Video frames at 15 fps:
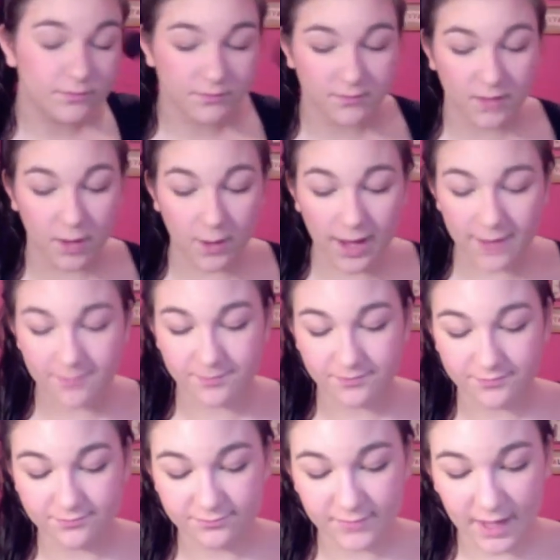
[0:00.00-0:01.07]
Okay.
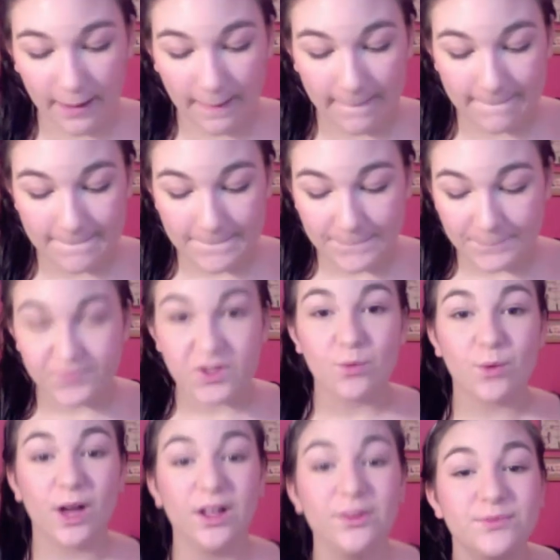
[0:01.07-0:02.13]

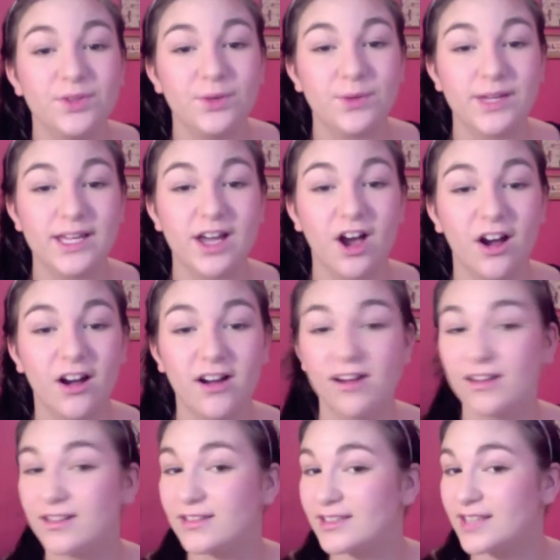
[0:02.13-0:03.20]
Well, we
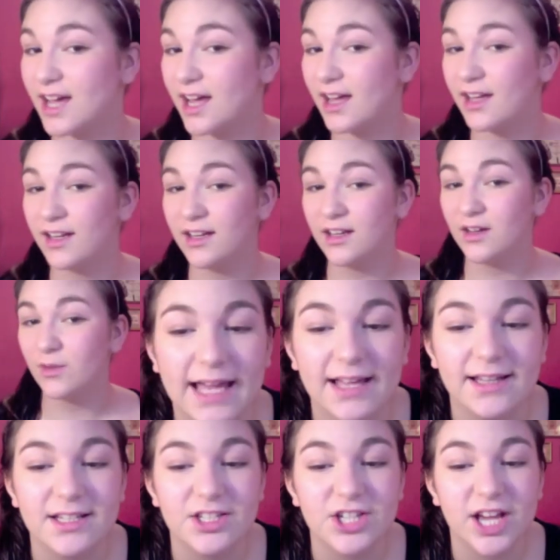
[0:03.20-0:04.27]
are done,
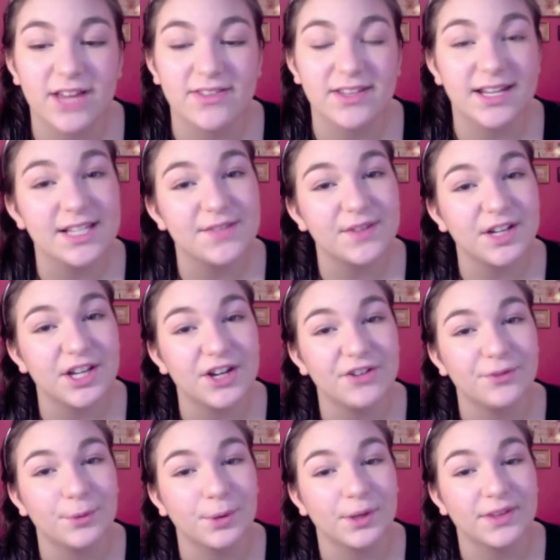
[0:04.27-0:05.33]
and check the next video
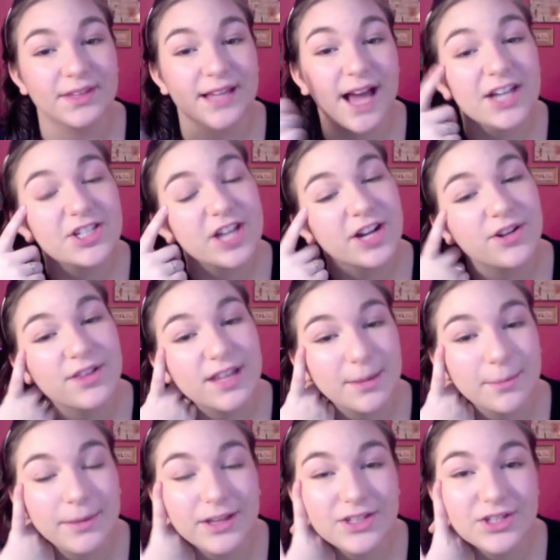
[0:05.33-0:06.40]
for the eyeshadow that I'm
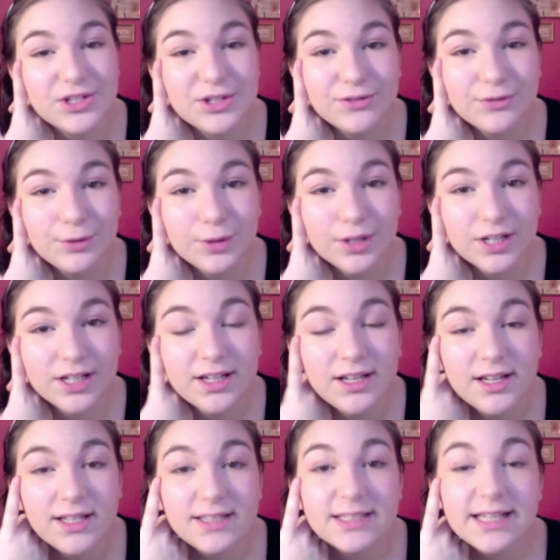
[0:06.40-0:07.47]
about to do for
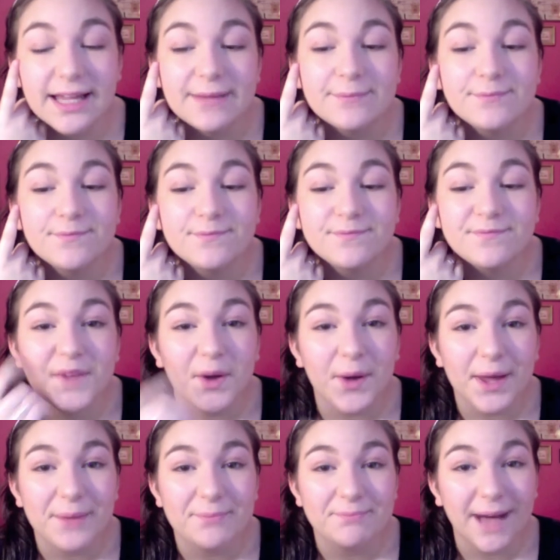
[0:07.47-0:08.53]
tonight.
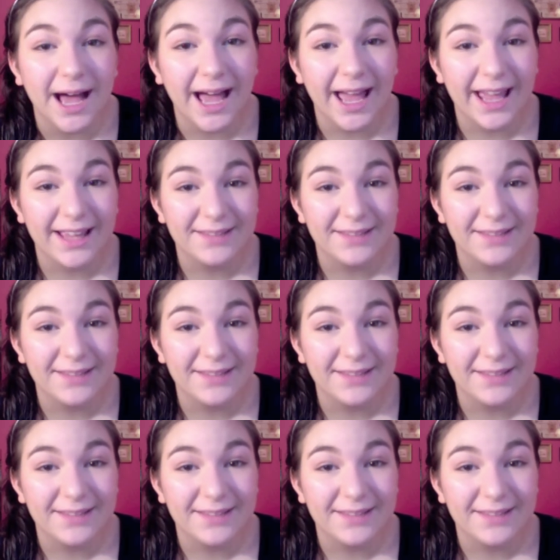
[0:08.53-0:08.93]
Okay, bye!